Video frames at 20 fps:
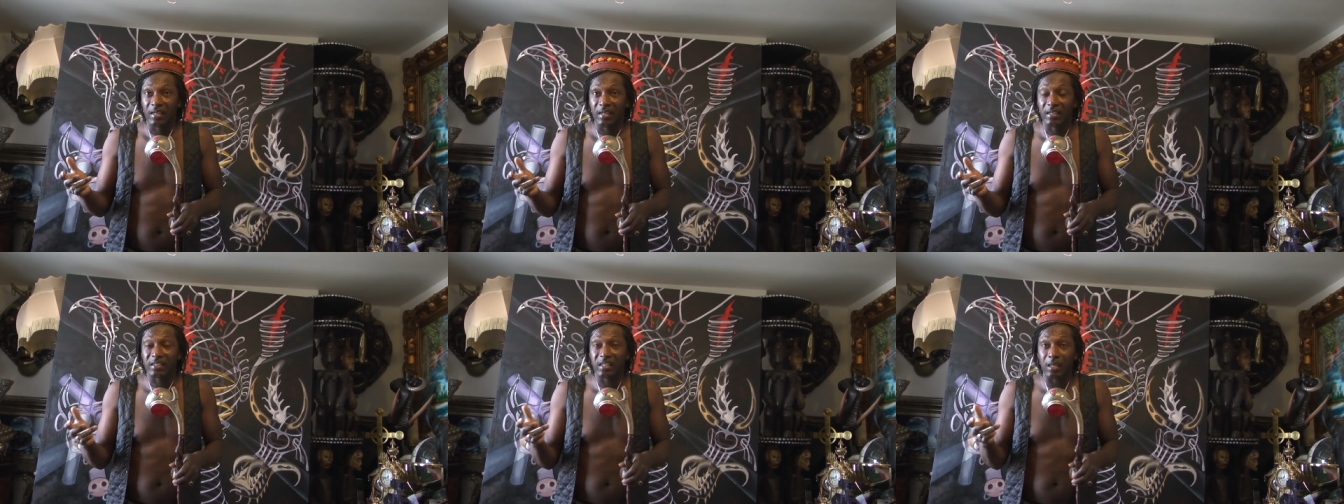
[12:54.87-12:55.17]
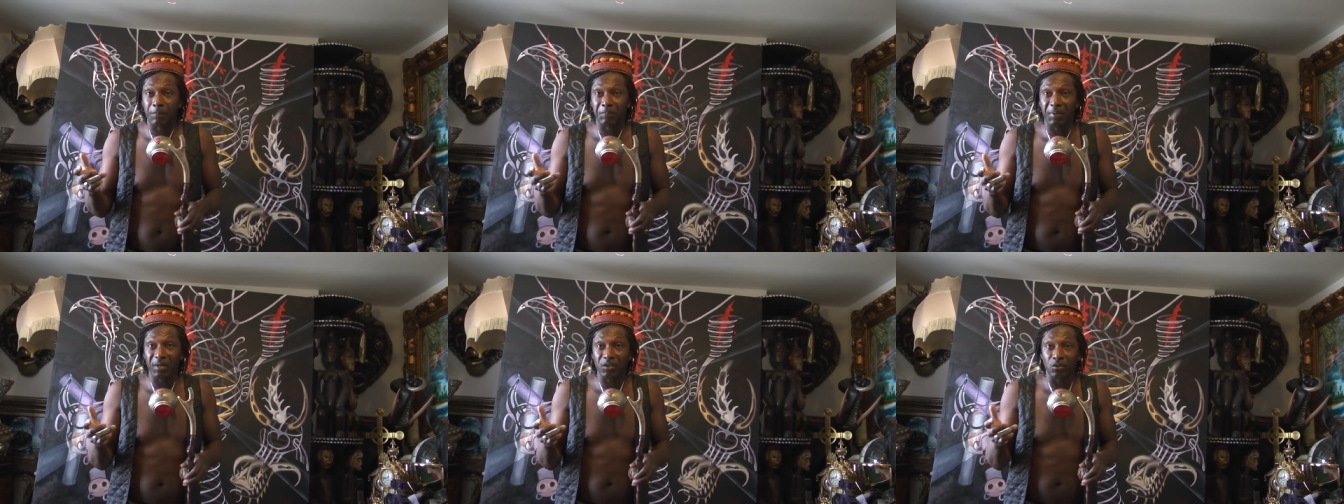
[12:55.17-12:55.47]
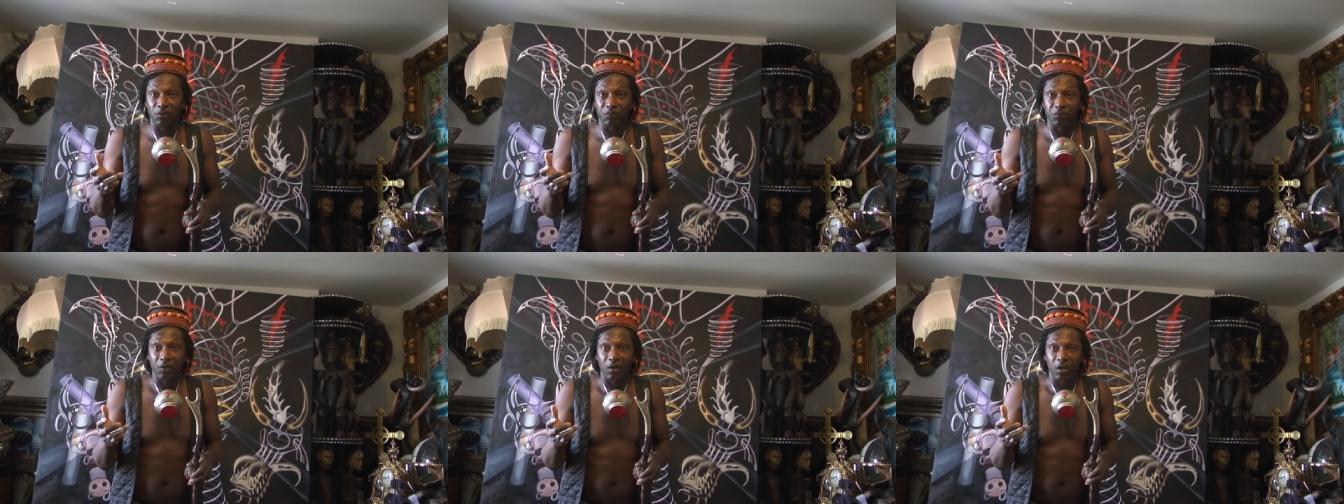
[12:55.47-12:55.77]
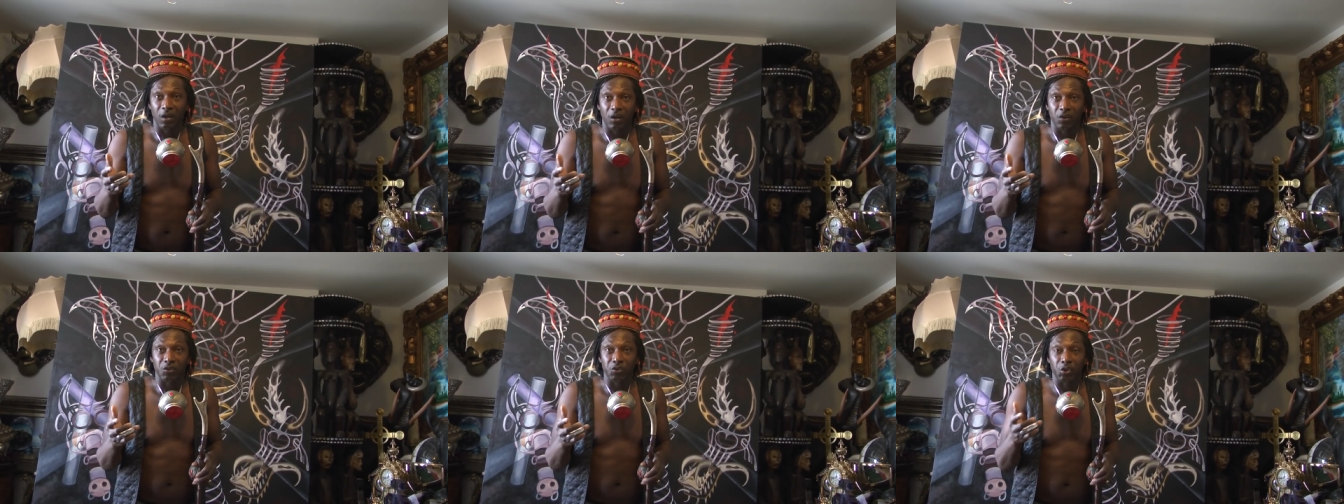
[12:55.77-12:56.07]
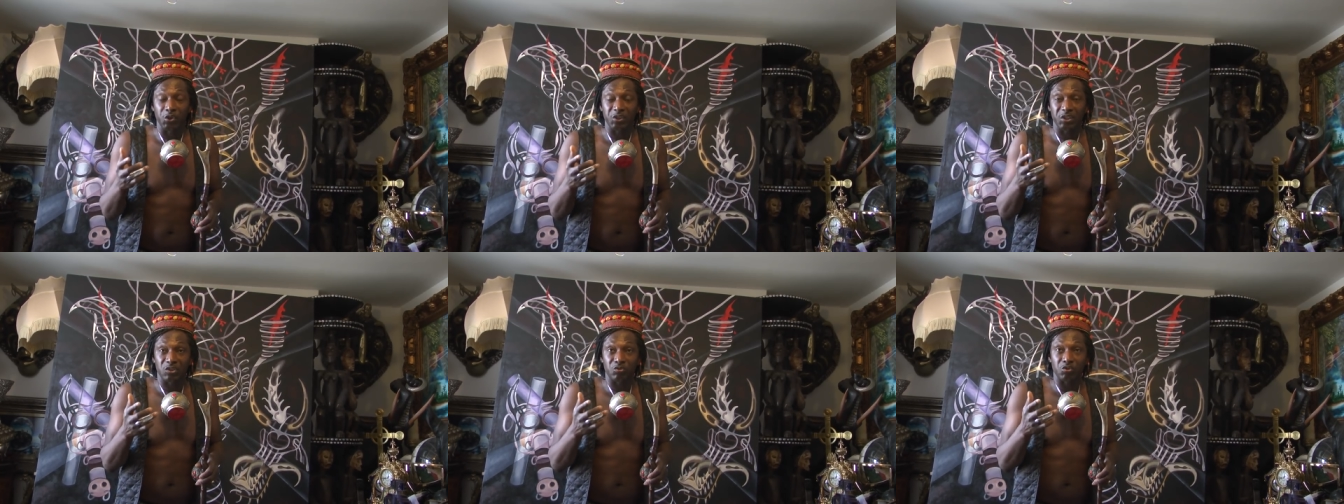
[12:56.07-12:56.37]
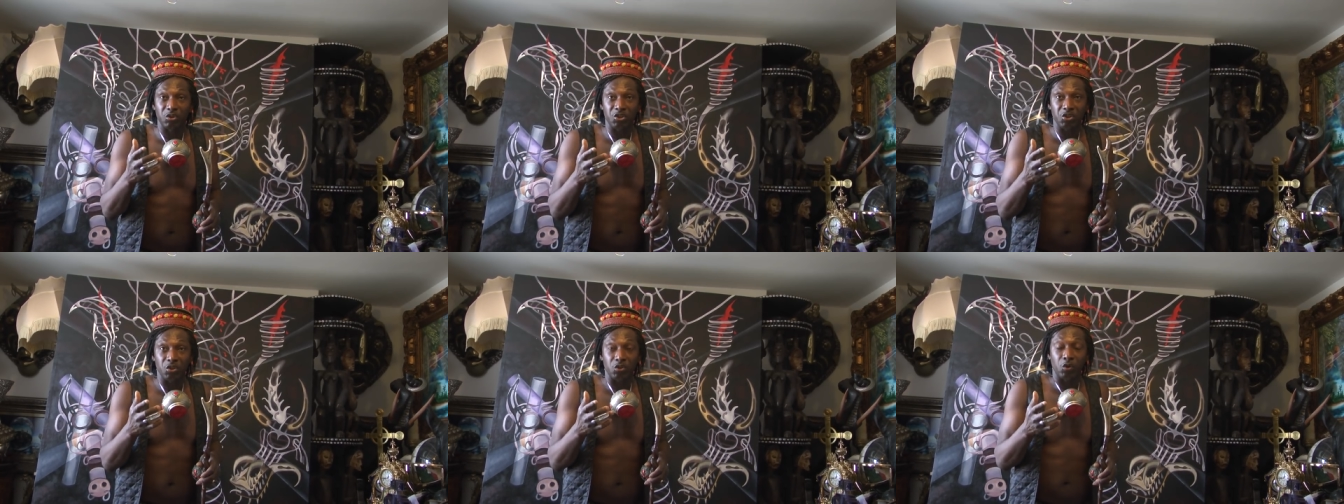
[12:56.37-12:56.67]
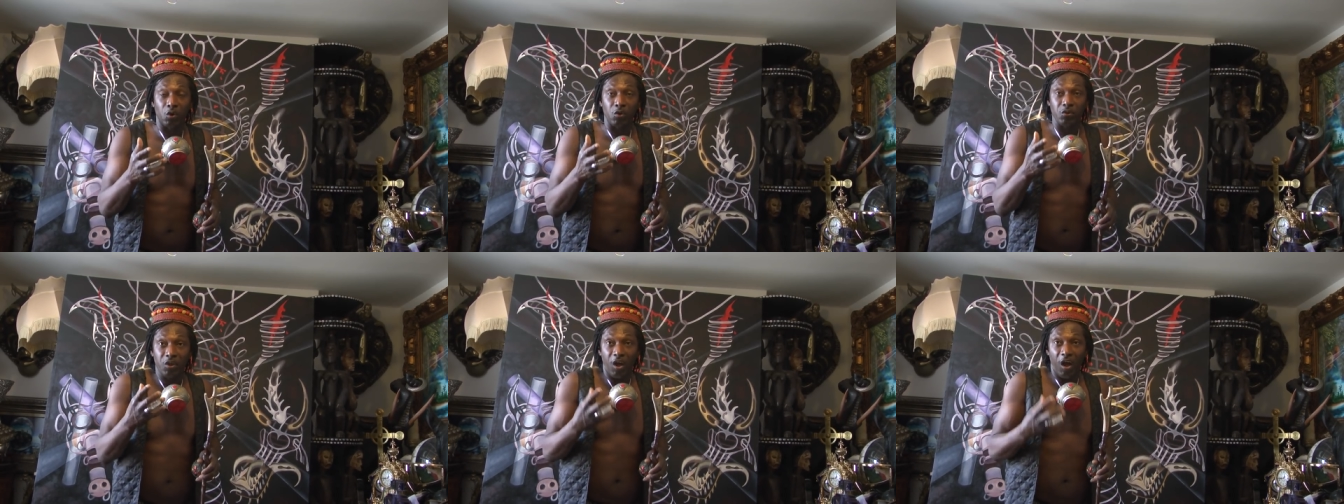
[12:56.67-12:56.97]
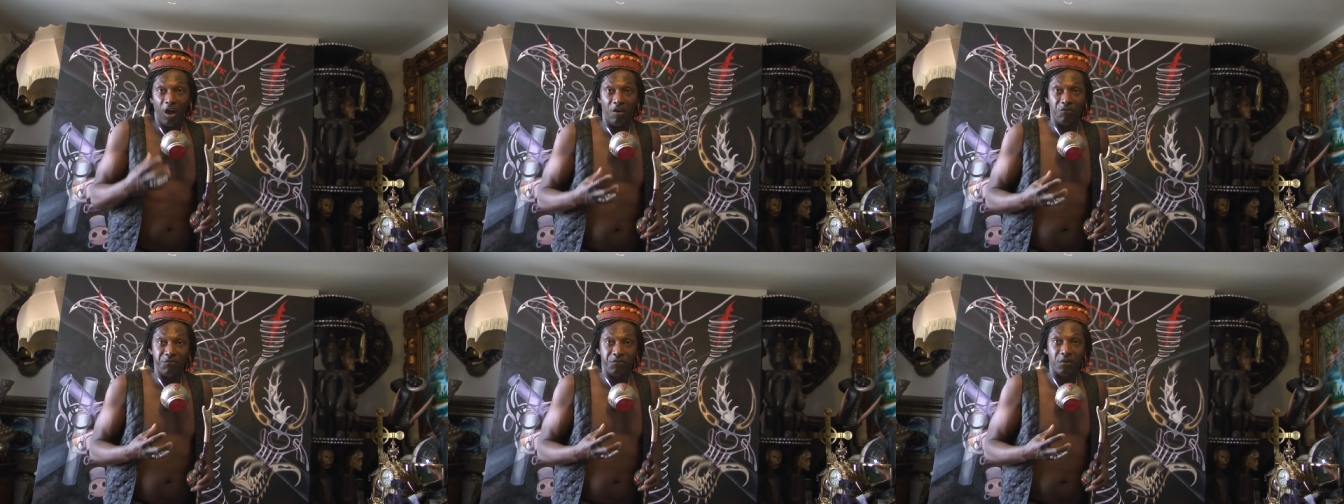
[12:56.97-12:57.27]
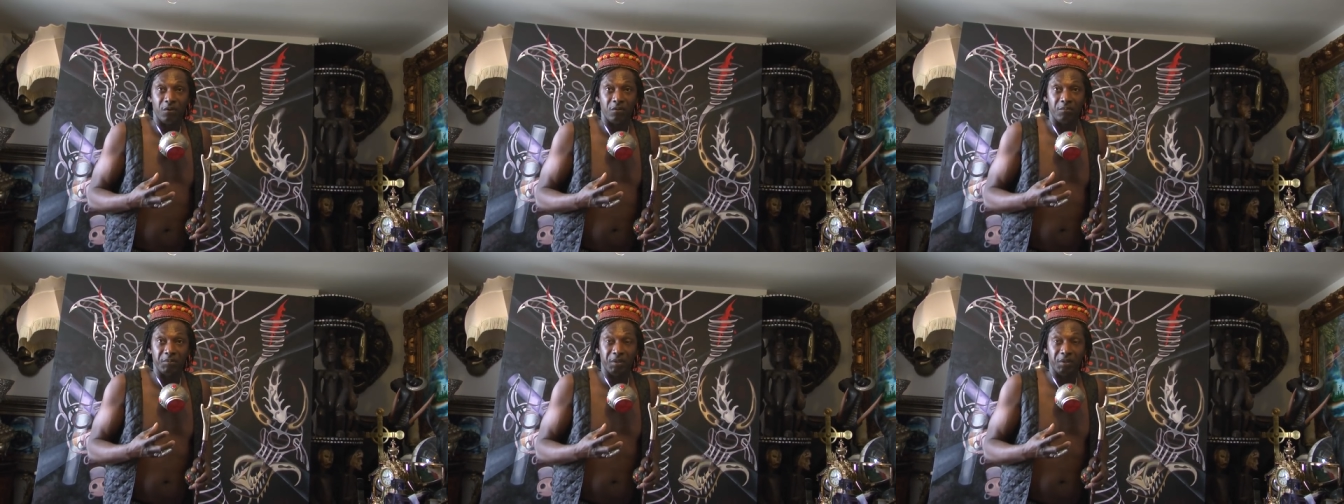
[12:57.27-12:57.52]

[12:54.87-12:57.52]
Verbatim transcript: It depends on your situation on earth,